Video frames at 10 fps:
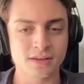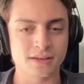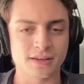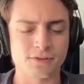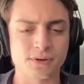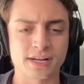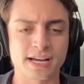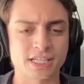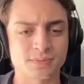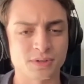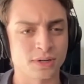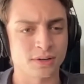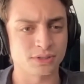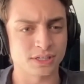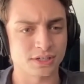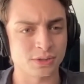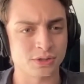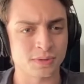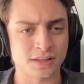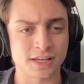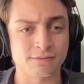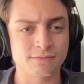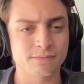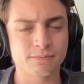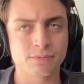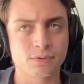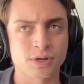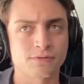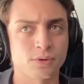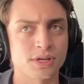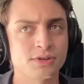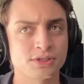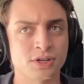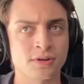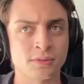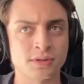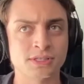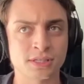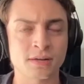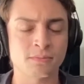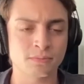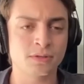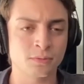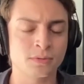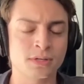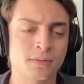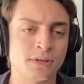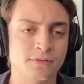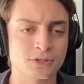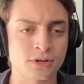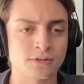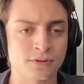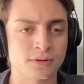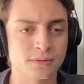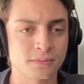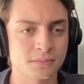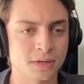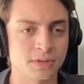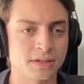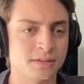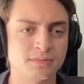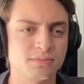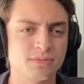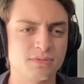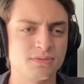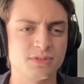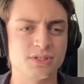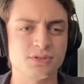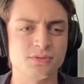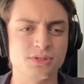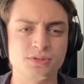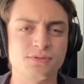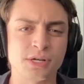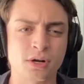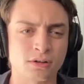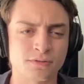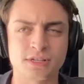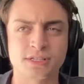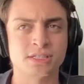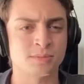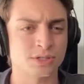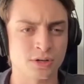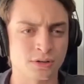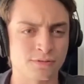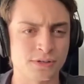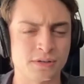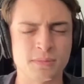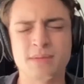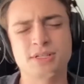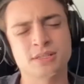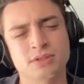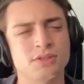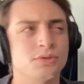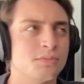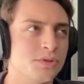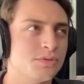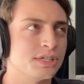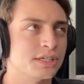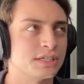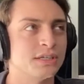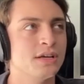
If you had asked me what I was going to do with my life three or four years ago, I would have said, I'm going to be a photographer. I'm going to do, do videography and cinematography and maybe something to do with music and